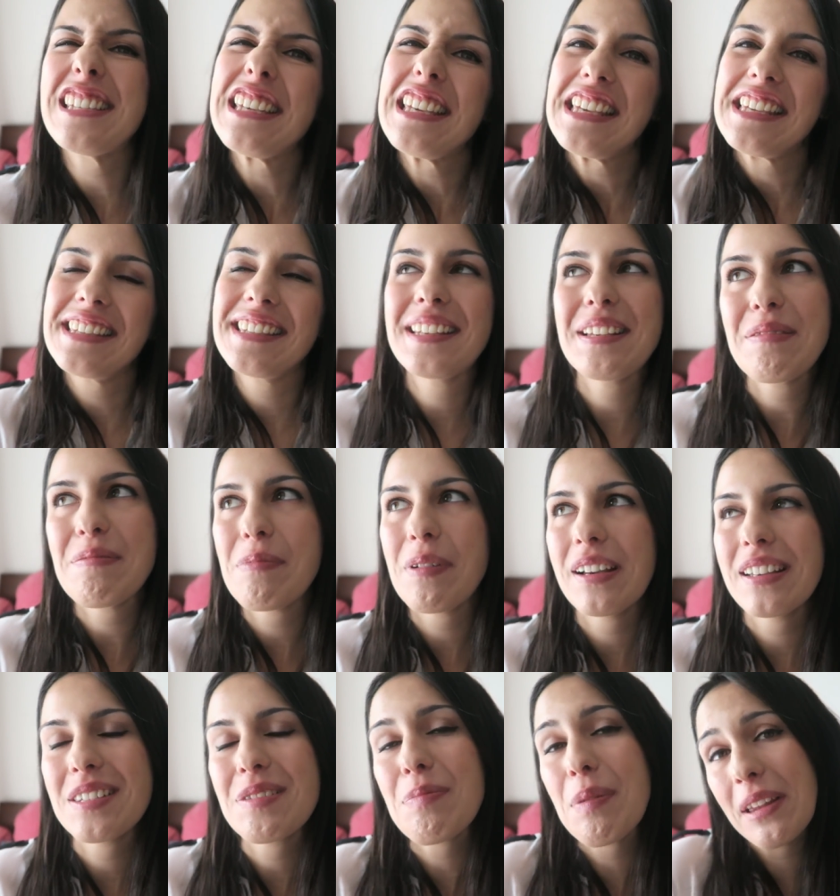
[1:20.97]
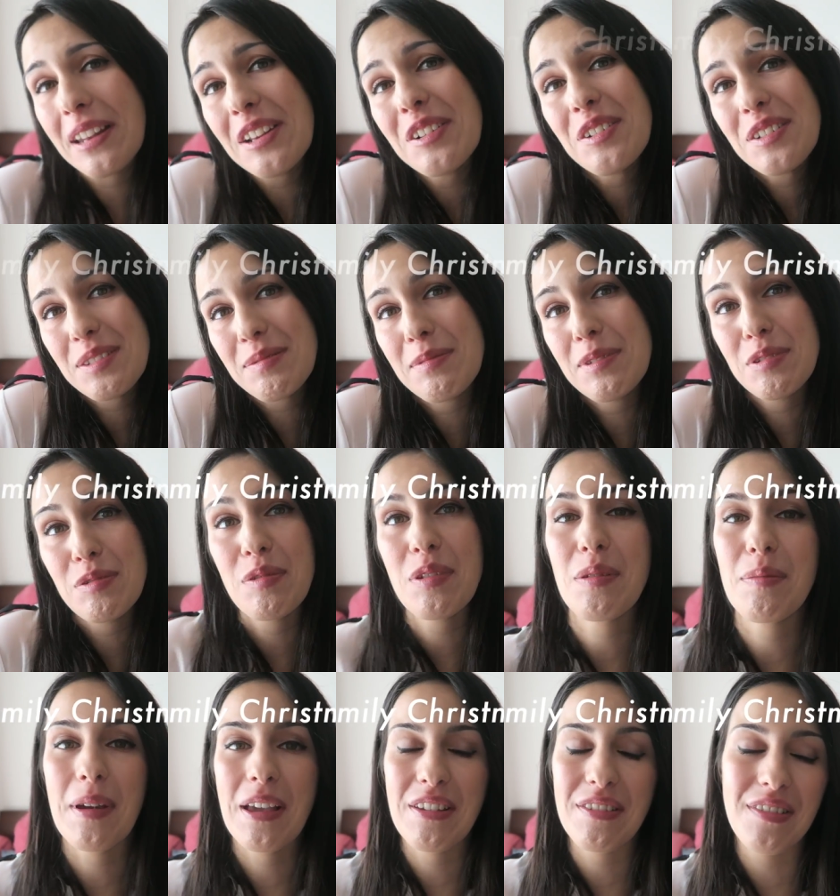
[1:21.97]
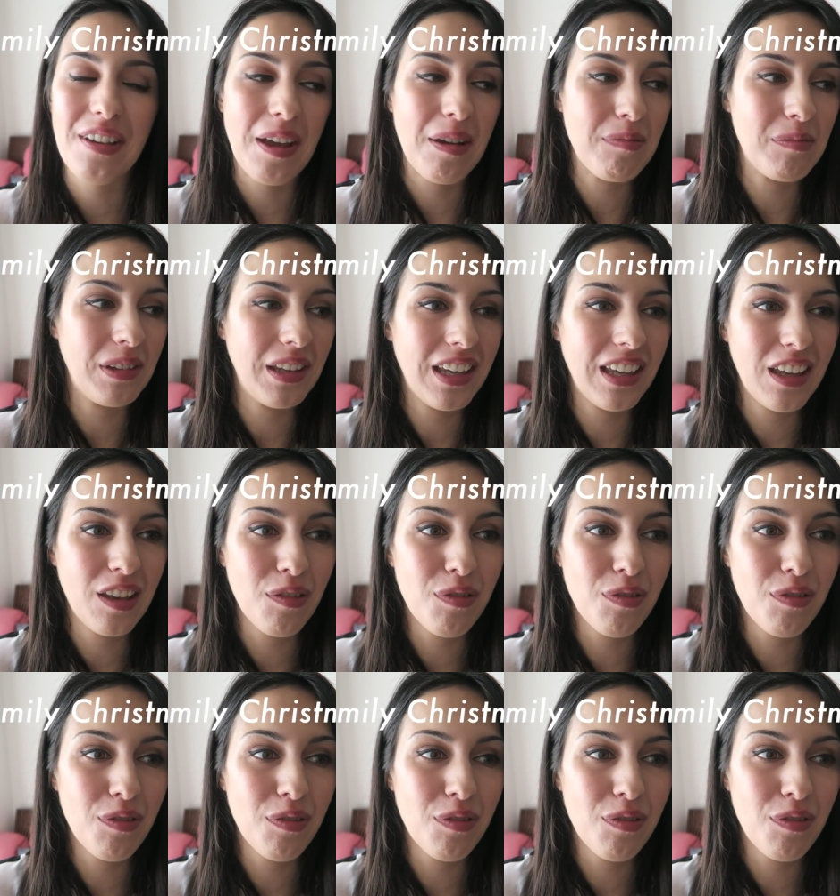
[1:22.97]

cheesy but spending Christmas with my family